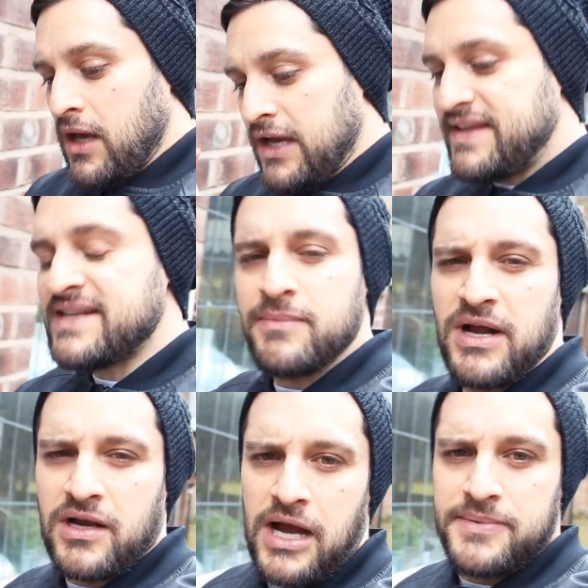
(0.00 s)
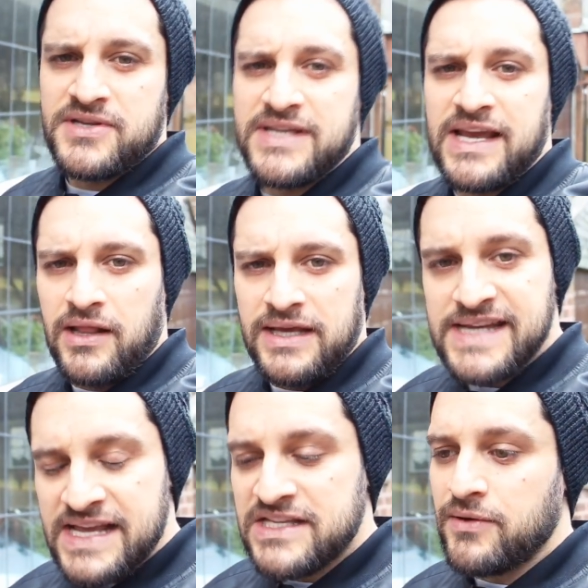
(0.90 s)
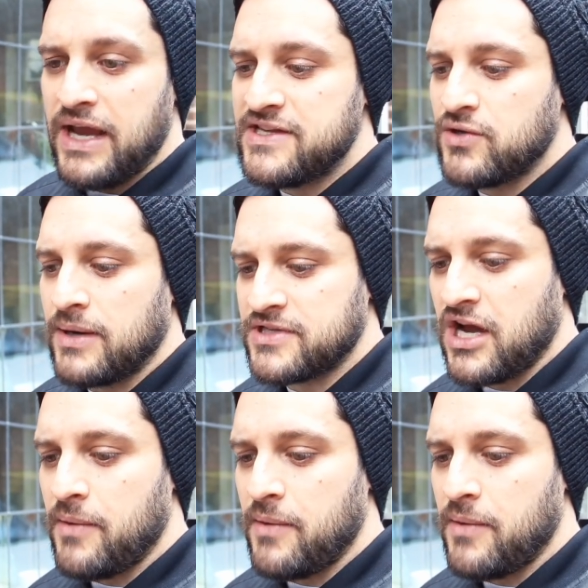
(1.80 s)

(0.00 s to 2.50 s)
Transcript: A decent amount of carbs, I'm going to take in at least 80, 80 grams of